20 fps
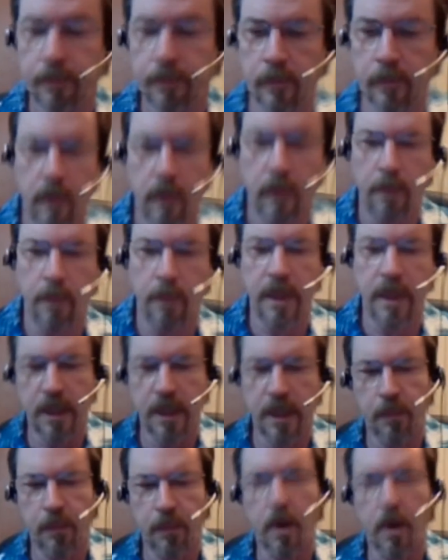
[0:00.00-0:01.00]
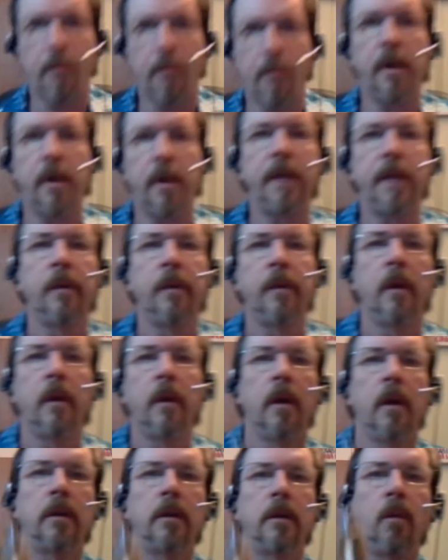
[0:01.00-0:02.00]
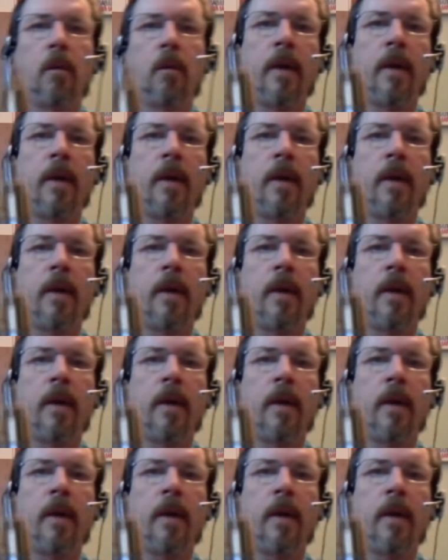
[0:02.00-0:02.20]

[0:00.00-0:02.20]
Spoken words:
mixing properly. So what I